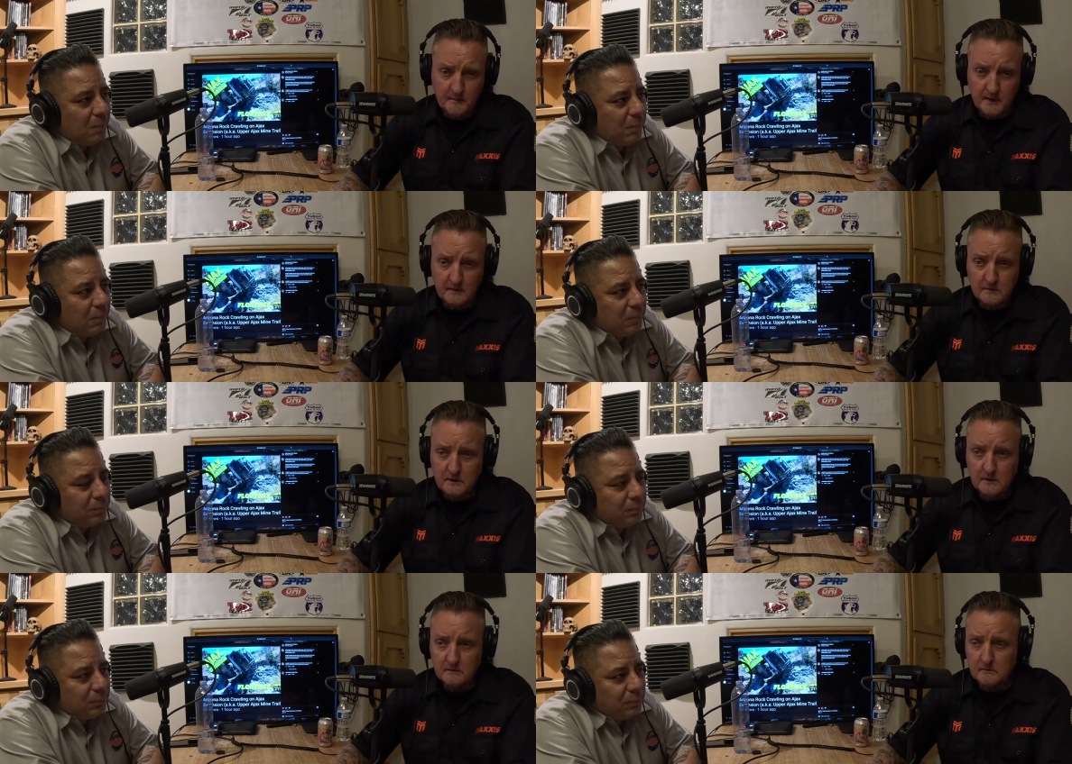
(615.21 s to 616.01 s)
Speaker 1: but
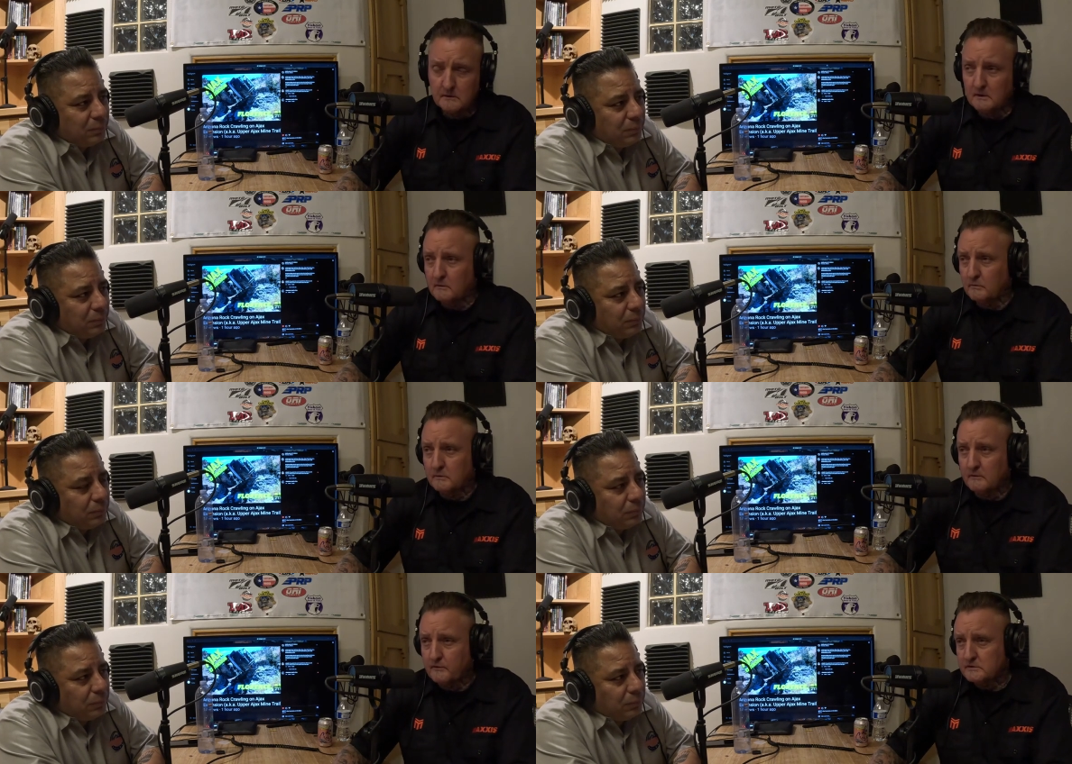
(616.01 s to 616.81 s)
look at, you know,
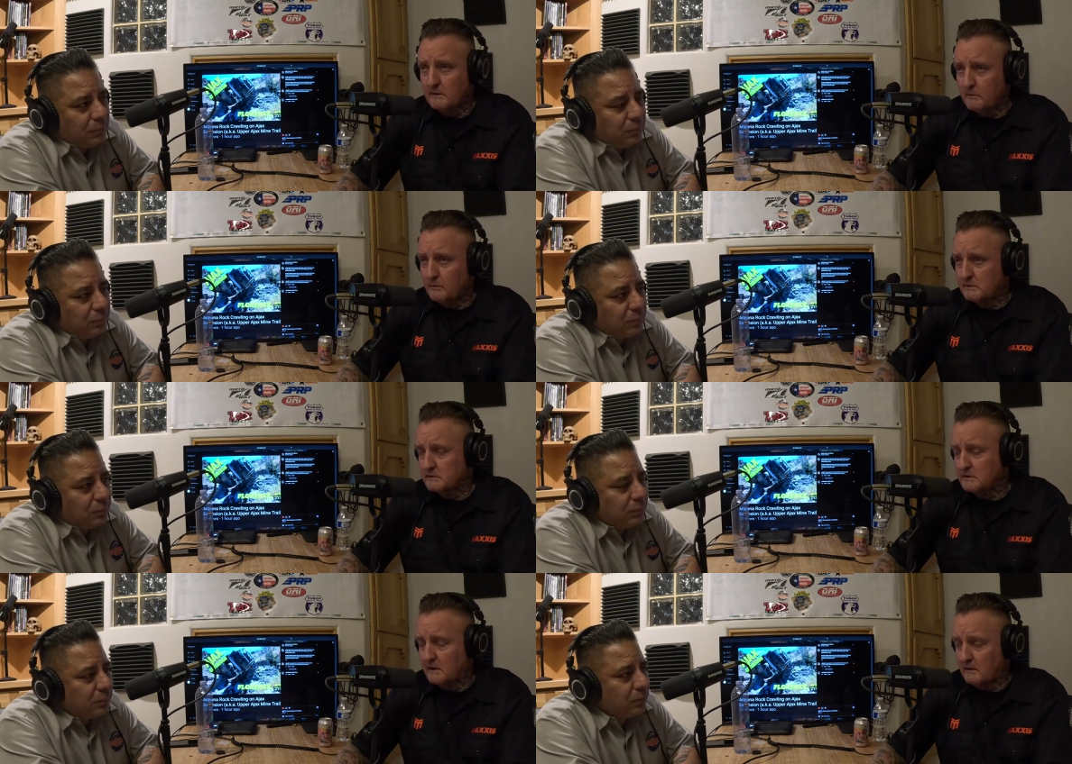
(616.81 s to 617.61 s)
the first time we went
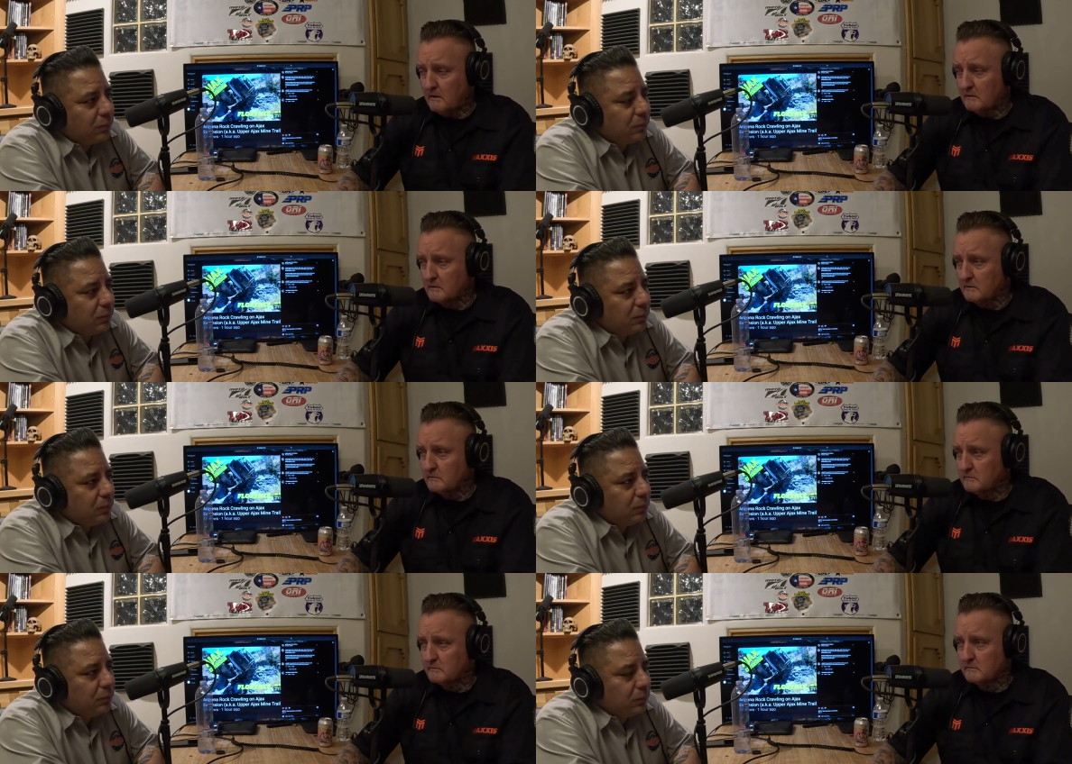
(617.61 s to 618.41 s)
to Sand
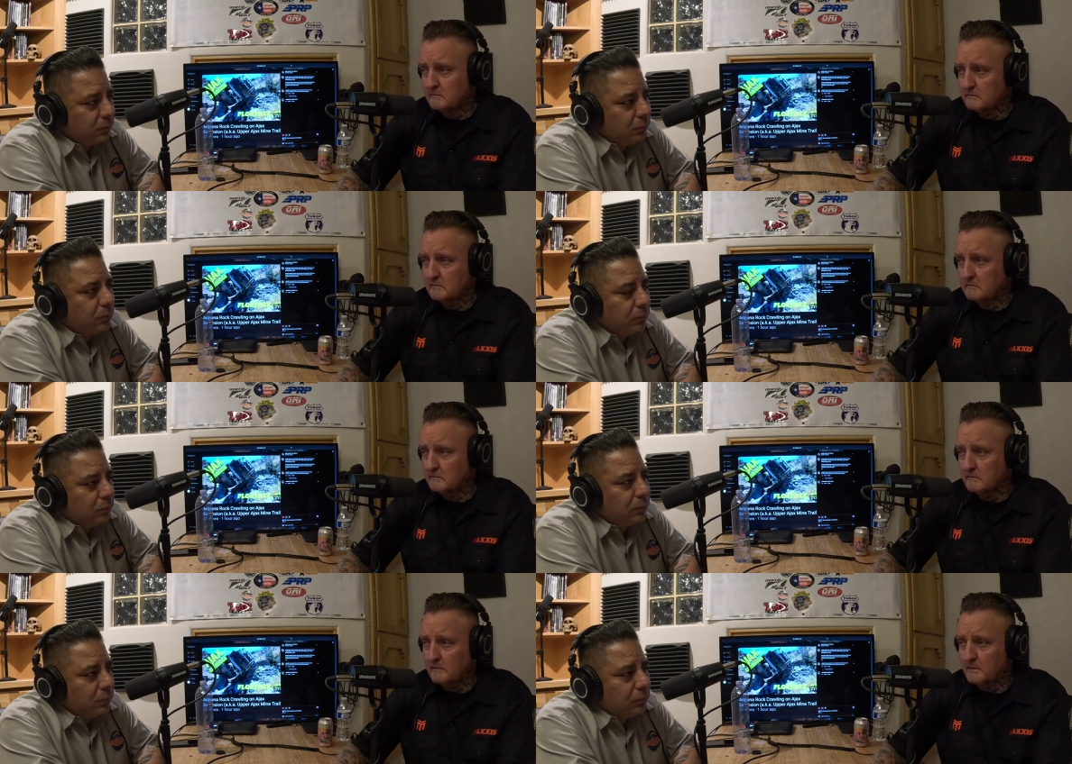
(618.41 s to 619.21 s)
Hollow,
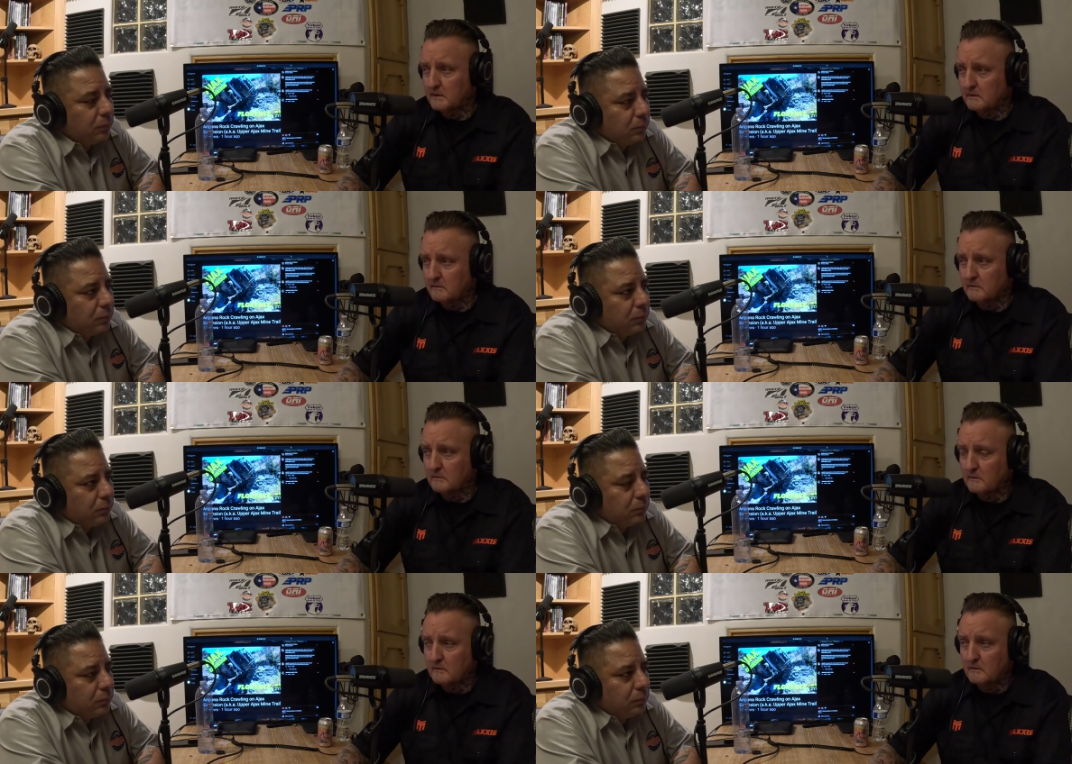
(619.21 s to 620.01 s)
I mean,
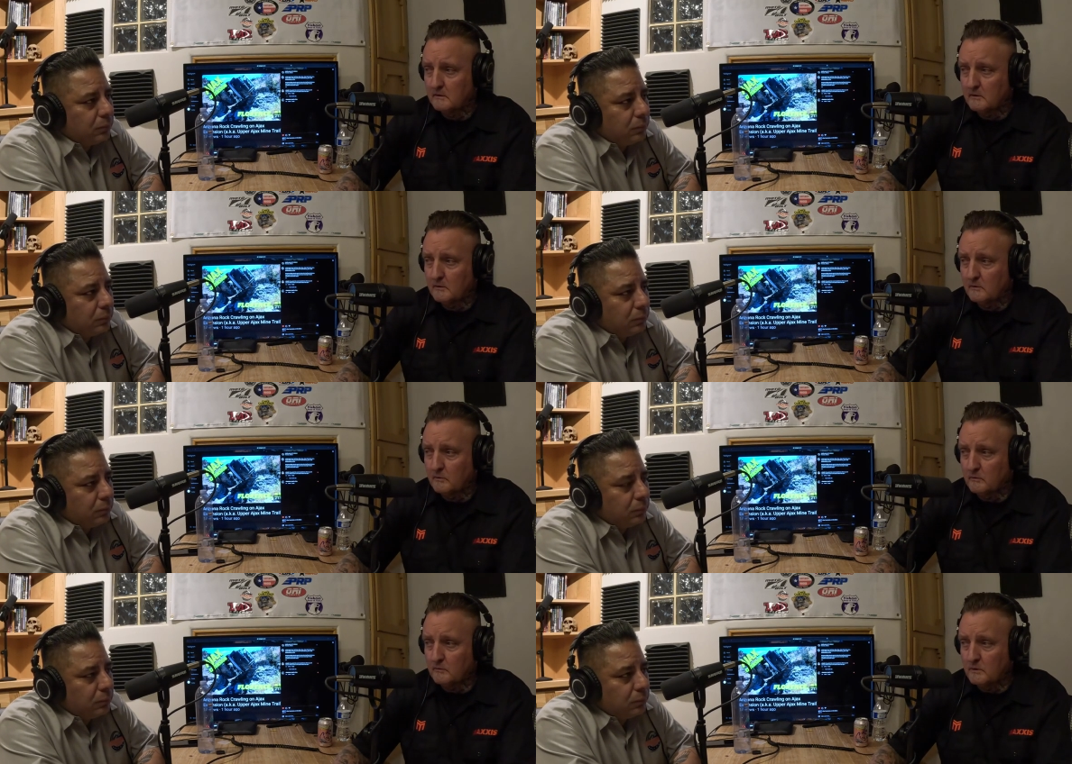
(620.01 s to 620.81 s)

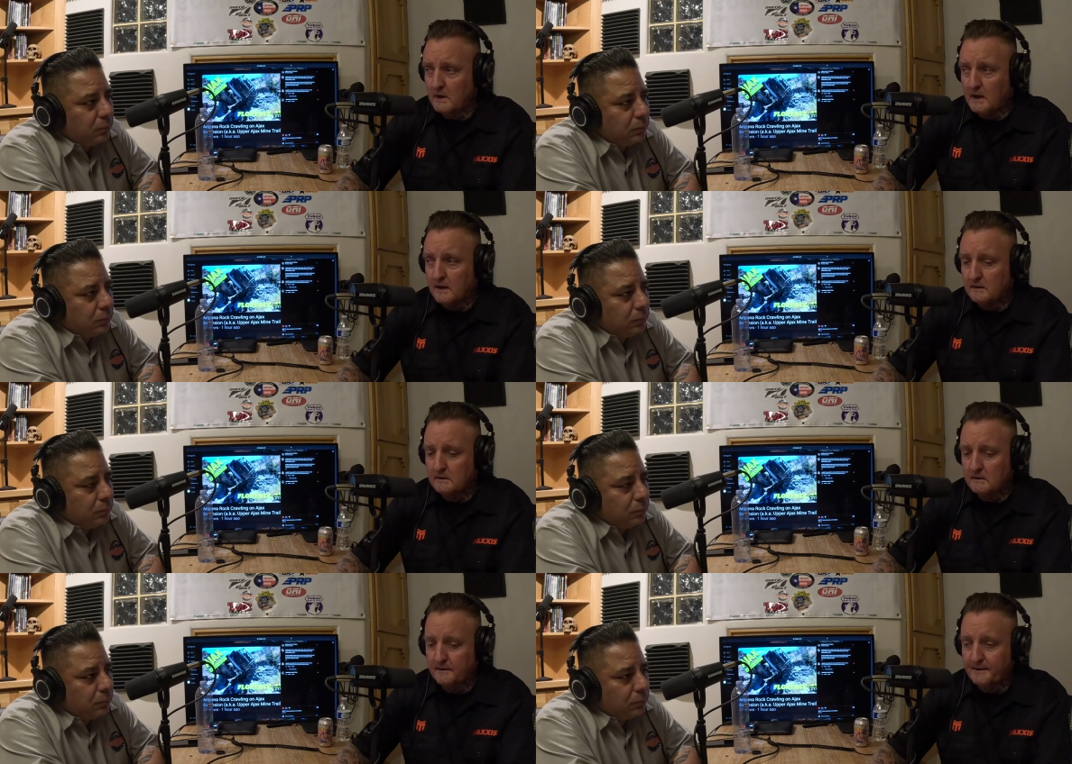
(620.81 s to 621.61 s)
we
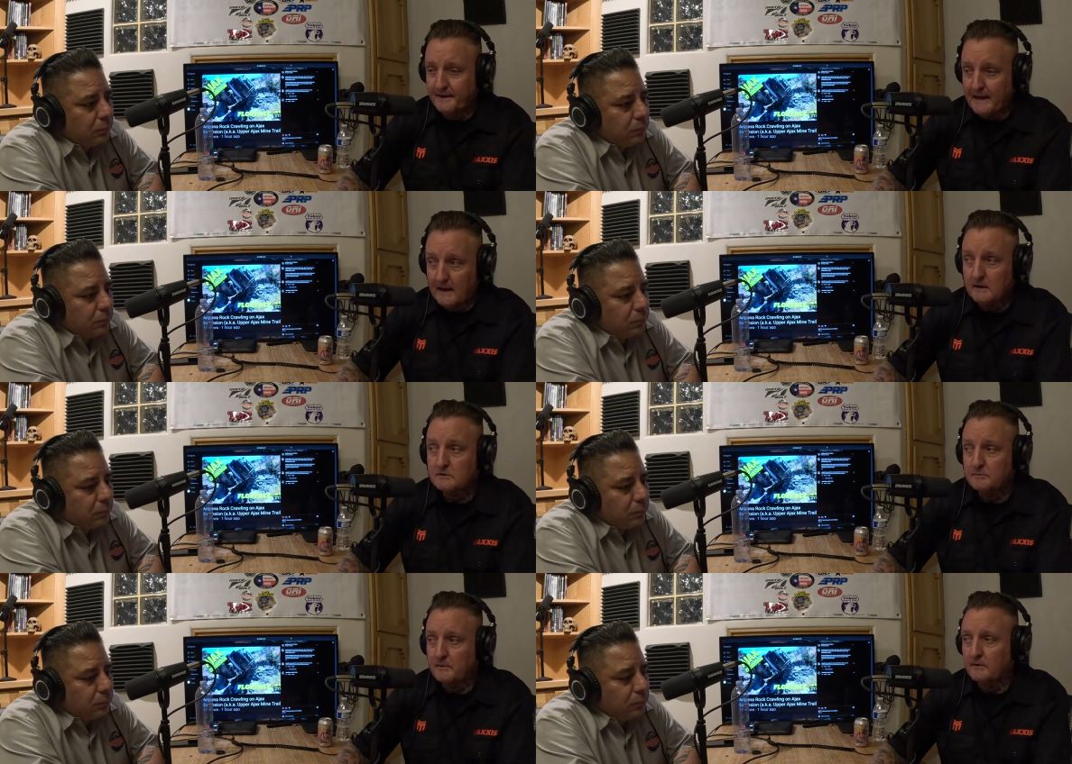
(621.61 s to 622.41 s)
had an
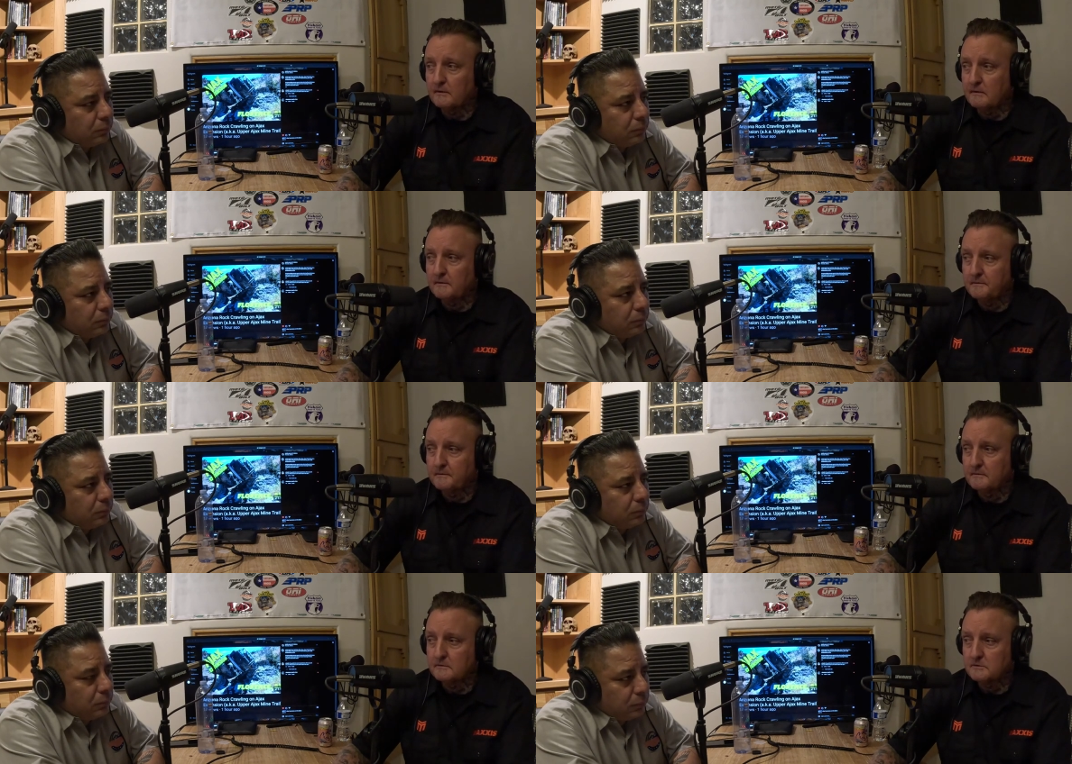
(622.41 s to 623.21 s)
expert
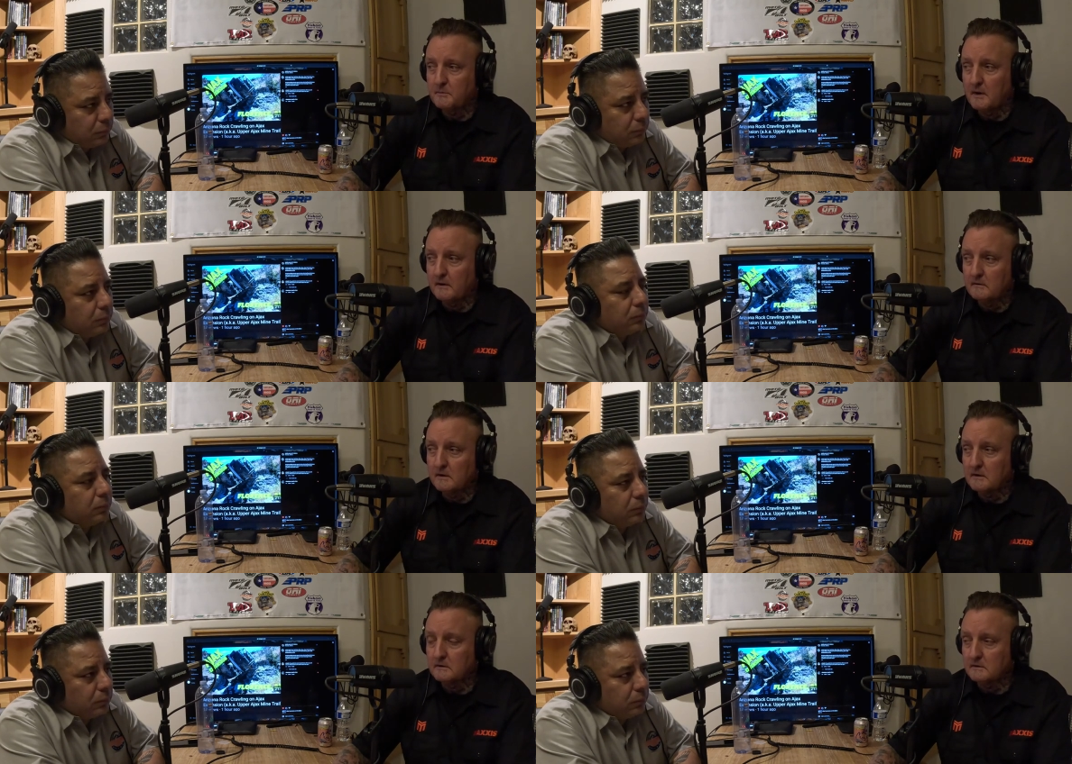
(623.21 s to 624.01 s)
spotter,
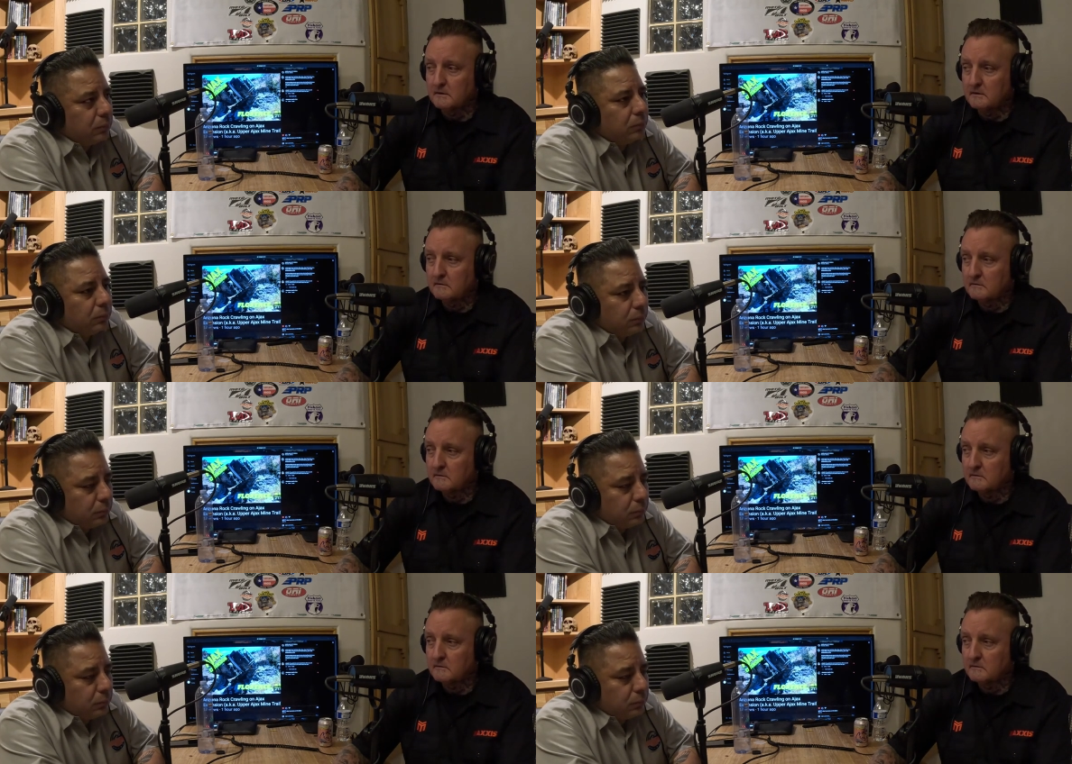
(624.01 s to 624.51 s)
luckily,